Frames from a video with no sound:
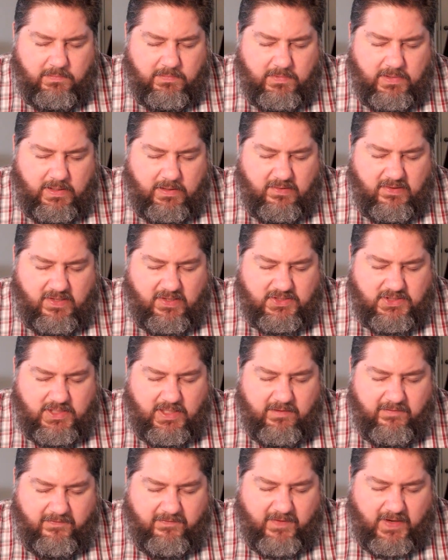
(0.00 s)
in such
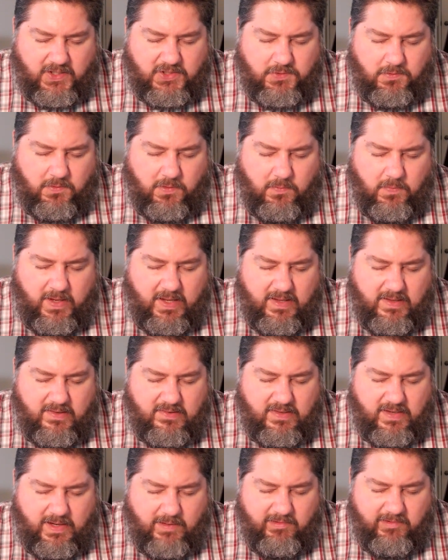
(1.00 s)
ineffectual ways
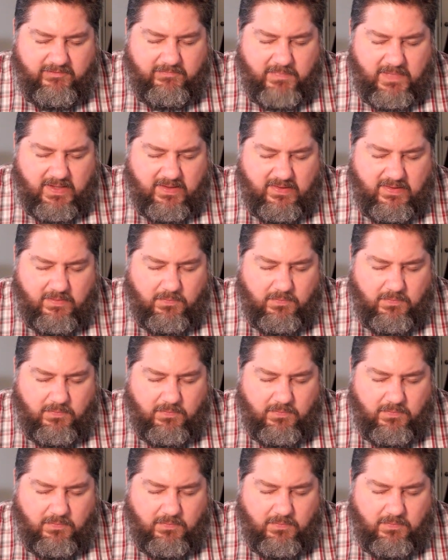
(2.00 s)
and how we've missed